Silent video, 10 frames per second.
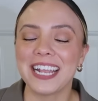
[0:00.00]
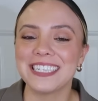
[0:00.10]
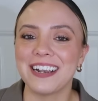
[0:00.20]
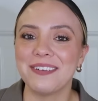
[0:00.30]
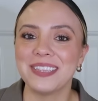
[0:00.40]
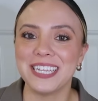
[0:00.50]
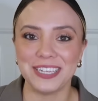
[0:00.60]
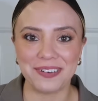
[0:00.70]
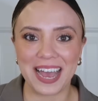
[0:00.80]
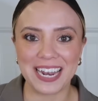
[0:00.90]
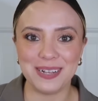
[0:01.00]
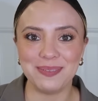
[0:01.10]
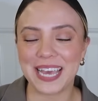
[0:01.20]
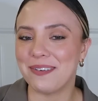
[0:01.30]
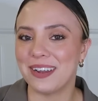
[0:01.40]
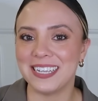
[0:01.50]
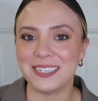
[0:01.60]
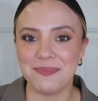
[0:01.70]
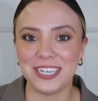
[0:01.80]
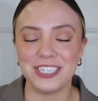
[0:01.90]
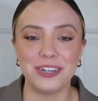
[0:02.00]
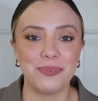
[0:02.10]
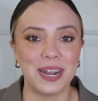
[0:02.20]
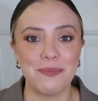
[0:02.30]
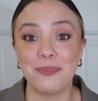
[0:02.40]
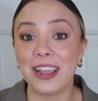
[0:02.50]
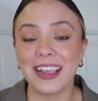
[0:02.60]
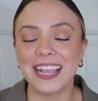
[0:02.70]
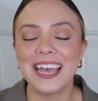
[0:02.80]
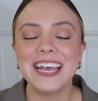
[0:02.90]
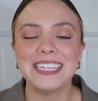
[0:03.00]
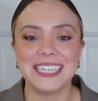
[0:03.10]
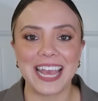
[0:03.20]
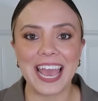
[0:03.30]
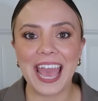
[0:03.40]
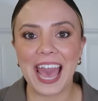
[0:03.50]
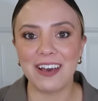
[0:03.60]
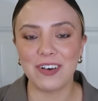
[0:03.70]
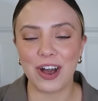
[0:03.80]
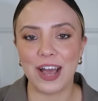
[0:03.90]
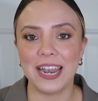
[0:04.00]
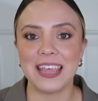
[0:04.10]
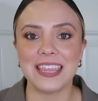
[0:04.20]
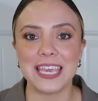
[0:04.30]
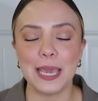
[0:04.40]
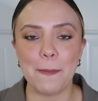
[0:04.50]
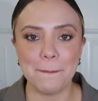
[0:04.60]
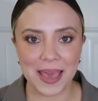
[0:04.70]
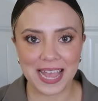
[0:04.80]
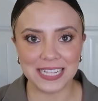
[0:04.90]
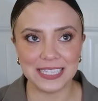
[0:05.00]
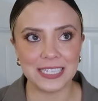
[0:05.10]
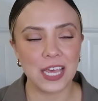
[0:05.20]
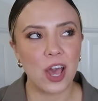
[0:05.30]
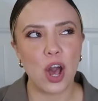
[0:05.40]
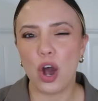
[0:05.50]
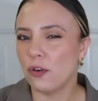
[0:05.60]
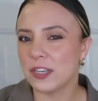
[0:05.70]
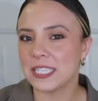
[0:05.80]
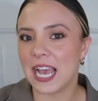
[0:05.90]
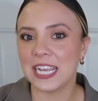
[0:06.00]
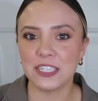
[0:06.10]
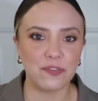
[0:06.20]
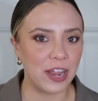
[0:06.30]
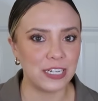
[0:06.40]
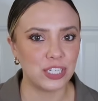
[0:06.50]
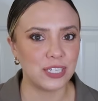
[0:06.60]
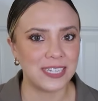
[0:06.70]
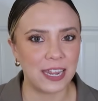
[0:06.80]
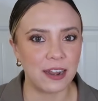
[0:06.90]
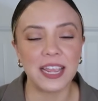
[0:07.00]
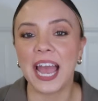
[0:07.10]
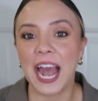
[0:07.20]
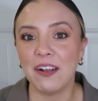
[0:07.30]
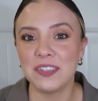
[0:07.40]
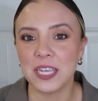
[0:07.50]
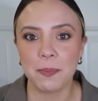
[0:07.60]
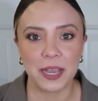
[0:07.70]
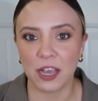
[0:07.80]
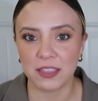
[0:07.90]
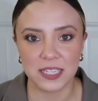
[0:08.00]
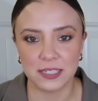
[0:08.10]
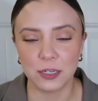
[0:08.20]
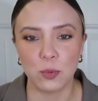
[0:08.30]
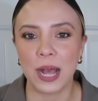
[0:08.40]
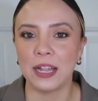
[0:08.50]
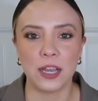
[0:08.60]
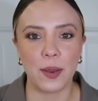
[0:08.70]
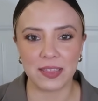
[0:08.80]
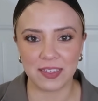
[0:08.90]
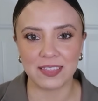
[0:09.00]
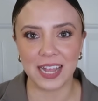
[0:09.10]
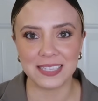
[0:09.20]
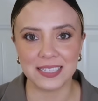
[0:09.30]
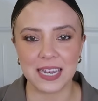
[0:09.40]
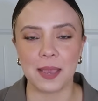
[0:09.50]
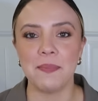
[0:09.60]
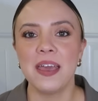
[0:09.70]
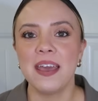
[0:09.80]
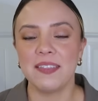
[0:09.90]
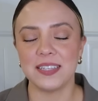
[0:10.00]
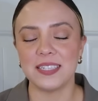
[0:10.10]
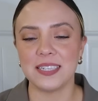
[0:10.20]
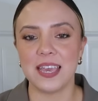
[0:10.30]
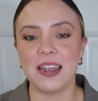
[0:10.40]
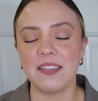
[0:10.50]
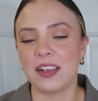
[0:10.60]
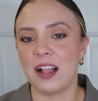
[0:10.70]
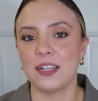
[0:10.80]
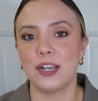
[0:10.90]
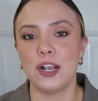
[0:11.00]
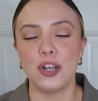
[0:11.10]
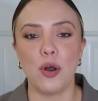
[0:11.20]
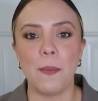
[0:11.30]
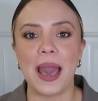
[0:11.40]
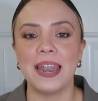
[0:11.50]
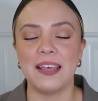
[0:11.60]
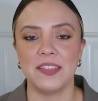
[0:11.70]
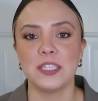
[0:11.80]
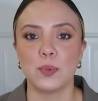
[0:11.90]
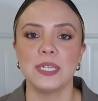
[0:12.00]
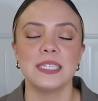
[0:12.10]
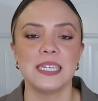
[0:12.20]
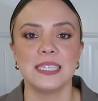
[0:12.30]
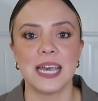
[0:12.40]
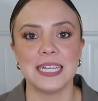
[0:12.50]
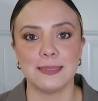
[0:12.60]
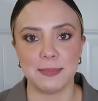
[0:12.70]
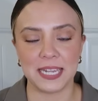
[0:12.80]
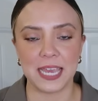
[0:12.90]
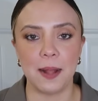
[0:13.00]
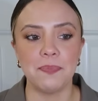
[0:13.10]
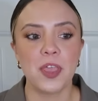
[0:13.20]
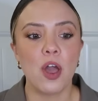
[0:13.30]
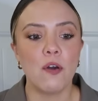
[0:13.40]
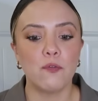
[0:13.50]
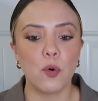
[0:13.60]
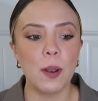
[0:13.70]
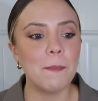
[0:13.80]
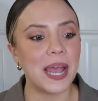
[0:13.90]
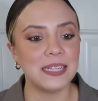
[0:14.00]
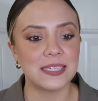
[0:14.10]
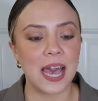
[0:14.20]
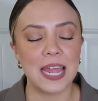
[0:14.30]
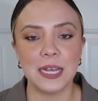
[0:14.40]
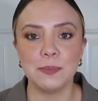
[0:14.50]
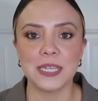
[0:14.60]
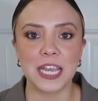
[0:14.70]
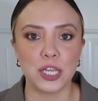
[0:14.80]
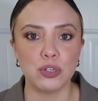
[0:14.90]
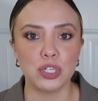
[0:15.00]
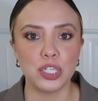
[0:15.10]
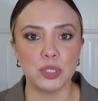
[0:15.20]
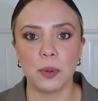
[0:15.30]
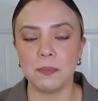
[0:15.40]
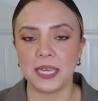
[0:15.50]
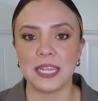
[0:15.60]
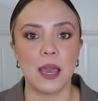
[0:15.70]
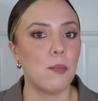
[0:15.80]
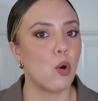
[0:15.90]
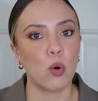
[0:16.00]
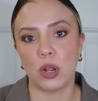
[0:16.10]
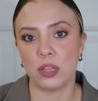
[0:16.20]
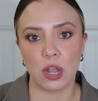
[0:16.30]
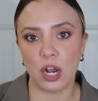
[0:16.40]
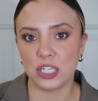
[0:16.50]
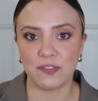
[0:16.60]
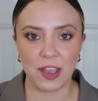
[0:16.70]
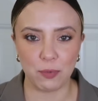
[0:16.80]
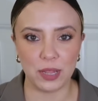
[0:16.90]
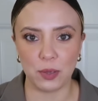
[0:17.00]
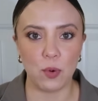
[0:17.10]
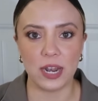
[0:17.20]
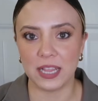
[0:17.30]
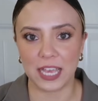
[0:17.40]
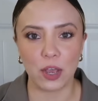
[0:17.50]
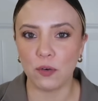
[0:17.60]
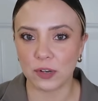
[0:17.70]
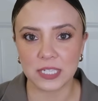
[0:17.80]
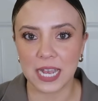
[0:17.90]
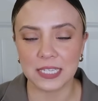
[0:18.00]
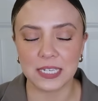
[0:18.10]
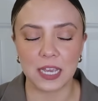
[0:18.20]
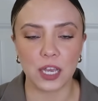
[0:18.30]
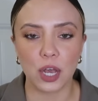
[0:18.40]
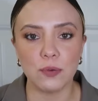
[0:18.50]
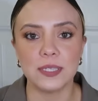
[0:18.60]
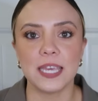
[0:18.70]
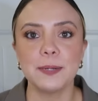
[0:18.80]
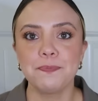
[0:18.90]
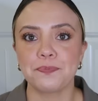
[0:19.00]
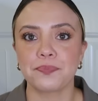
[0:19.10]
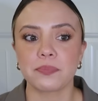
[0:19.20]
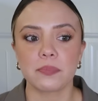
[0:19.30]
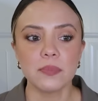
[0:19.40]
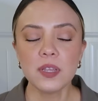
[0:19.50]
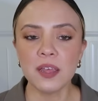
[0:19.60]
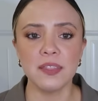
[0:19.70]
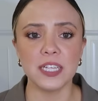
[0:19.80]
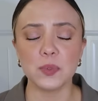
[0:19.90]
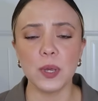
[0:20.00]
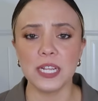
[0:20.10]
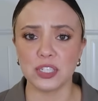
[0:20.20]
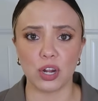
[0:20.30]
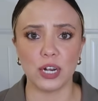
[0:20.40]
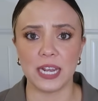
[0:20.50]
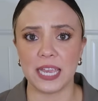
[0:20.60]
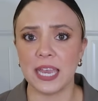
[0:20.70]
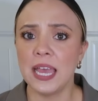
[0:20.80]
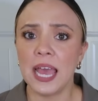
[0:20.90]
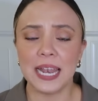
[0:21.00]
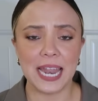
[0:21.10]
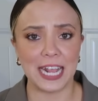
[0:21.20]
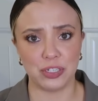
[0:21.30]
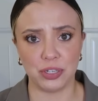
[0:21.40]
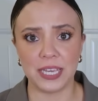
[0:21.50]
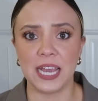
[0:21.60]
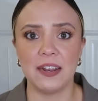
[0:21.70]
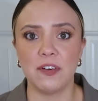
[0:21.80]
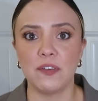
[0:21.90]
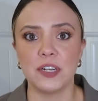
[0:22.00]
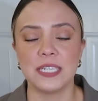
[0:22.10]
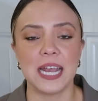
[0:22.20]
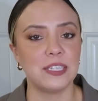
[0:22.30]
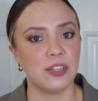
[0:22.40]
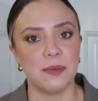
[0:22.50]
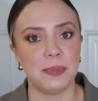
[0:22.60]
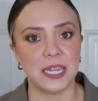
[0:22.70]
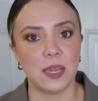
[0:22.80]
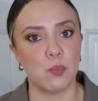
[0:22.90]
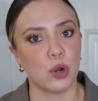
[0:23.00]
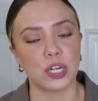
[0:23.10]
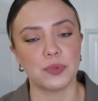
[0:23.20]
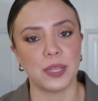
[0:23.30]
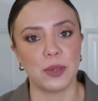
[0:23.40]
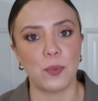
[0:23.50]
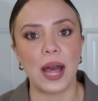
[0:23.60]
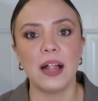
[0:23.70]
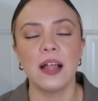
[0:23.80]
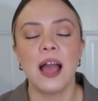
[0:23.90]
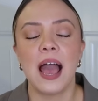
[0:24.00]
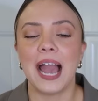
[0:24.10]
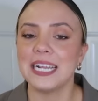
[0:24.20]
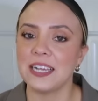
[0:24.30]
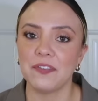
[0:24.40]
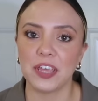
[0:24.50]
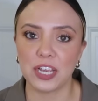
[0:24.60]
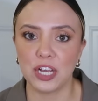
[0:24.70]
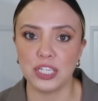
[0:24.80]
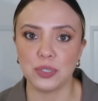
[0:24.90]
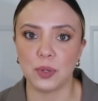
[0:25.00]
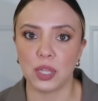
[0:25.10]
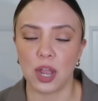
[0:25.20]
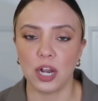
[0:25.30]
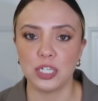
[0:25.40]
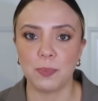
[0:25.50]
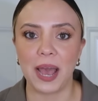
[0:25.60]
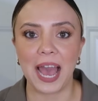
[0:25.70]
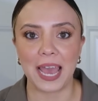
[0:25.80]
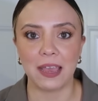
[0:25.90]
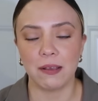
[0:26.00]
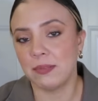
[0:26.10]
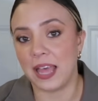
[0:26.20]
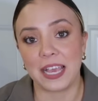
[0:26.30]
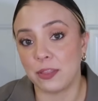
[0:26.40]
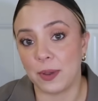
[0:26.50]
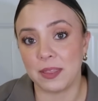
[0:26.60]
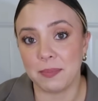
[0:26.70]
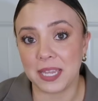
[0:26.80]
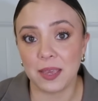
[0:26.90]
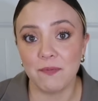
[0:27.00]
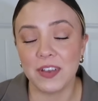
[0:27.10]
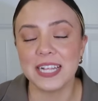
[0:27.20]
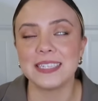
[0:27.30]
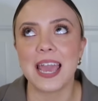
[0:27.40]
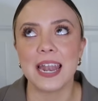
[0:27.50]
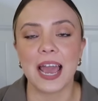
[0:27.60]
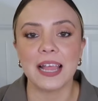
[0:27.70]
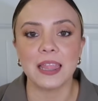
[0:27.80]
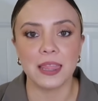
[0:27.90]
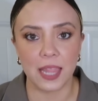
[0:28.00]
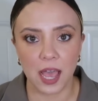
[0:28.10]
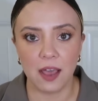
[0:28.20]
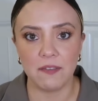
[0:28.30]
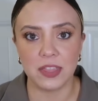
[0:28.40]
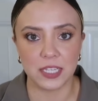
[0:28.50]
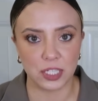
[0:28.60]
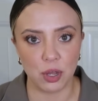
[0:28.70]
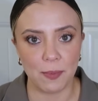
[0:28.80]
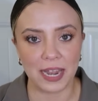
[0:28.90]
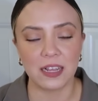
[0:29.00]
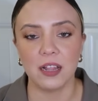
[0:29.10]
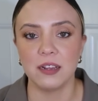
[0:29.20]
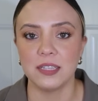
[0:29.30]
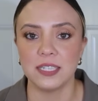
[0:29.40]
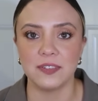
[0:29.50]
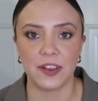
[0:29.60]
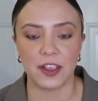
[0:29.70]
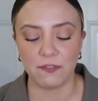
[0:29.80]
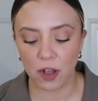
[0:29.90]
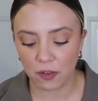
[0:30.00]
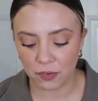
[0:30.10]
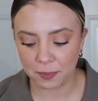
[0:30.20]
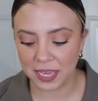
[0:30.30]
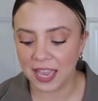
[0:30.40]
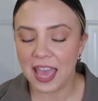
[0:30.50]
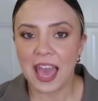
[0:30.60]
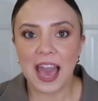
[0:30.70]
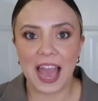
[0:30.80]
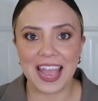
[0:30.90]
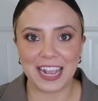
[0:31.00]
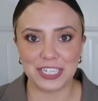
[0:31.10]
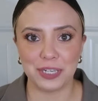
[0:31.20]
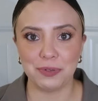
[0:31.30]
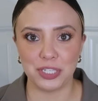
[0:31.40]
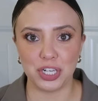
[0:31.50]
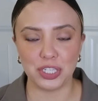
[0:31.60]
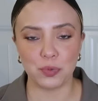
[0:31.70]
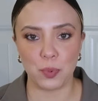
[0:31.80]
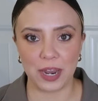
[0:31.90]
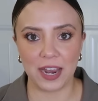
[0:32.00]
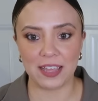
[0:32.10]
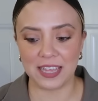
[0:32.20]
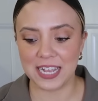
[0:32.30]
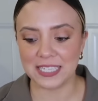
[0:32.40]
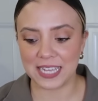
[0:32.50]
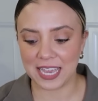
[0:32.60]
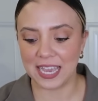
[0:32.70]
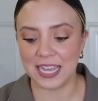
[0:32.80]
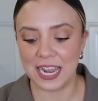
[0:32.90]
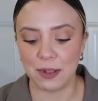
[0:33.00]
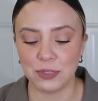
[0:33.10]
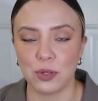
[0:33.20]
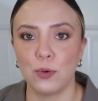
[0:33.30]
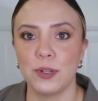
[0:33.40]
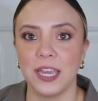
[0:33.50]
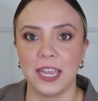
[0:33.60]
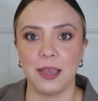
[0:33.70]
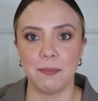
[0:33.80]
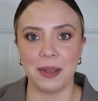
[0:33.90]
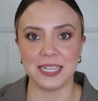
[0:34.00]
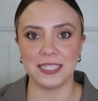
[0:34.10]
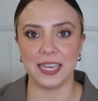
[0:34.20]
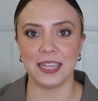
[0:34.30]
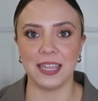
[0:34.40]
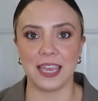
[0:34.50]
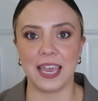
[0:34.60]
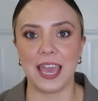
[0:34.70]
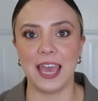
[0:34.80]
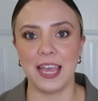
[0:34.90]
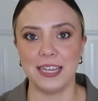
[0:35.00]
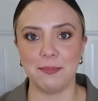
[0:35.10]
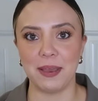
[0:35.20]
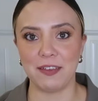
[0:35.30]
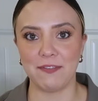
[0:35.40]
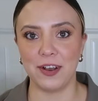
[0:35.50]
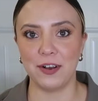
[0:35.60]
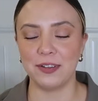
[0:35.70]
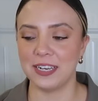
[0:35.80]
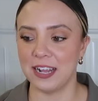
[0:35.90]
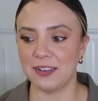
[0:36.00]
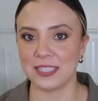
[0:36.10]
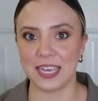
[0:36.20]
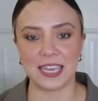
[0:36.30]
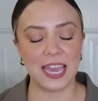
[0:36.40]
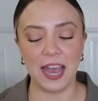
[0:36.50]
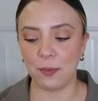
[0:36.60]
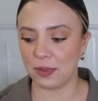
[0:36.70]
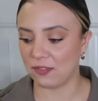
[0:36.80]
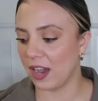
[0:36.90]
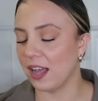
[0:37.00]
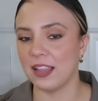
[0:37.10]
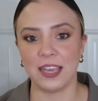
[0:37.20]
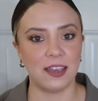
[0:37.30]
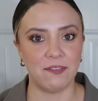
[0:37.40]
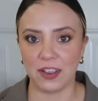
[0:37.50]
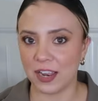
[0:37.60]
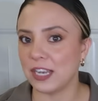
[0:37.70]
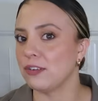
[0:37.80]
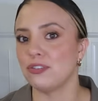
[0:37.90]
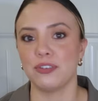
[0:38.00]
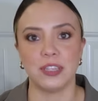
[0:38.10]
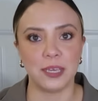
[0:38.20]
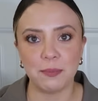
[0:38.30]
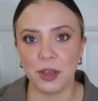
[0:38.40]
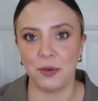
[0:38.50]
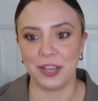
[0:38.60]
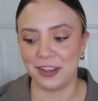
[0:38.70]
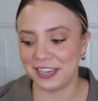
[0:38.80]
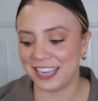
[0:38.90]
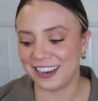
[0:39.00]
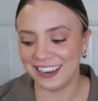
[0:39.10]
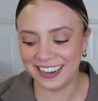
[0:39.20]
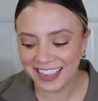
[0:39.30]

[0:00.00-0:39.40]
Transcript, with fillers: I get started with the new items, I wanted to mention what I'm wearing. Today I have on the men's oversized French terry half zip. I got this a little while ago. I think that's the name. This is in the color Nomad and this one is in a size medium. For men's items, I usually do a medium or a large if I really want it like oversized and cozy. This one is already naturally kind of oversized, so the medium works really well. I definitely could do a large, but I like the way the medium fits, and I love this Nomad color. This is very fall for me. I actually was just wearing this, and I was holding my Stanley and my phone, and I was like, yeah, we've got like a very neutral theme going on here.